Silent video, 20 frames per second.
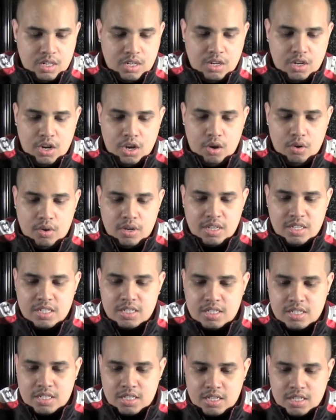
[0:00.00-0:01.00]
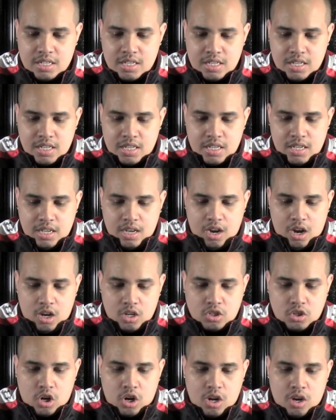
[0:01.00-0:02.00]
noticed, I'll
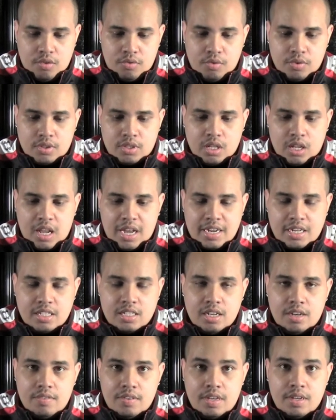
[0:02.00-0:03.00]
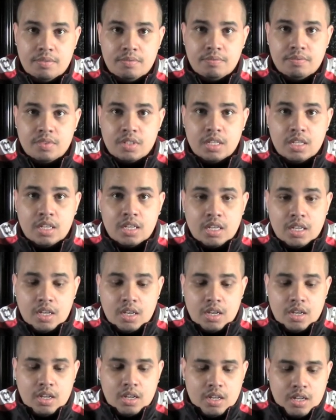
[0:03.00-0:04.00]
start off with the likes of it.
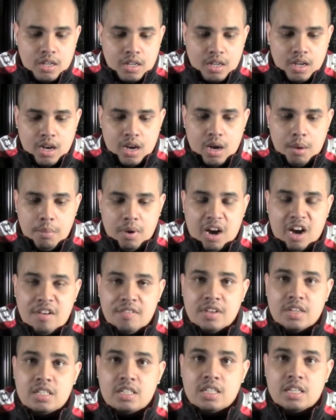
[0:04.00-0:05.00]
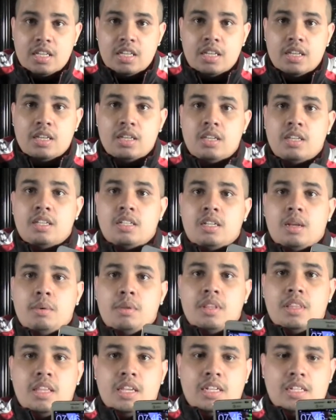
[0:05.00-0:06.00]
Obviously, some
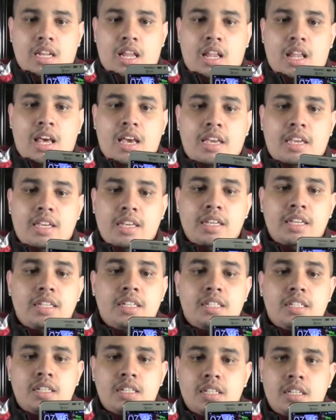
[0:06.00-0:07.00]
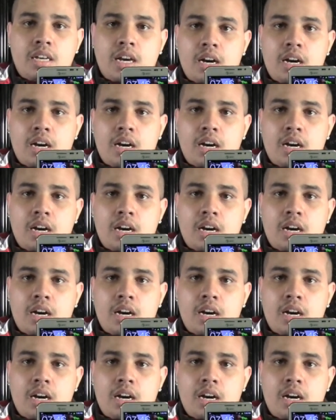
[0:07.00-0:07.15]
of the things I like is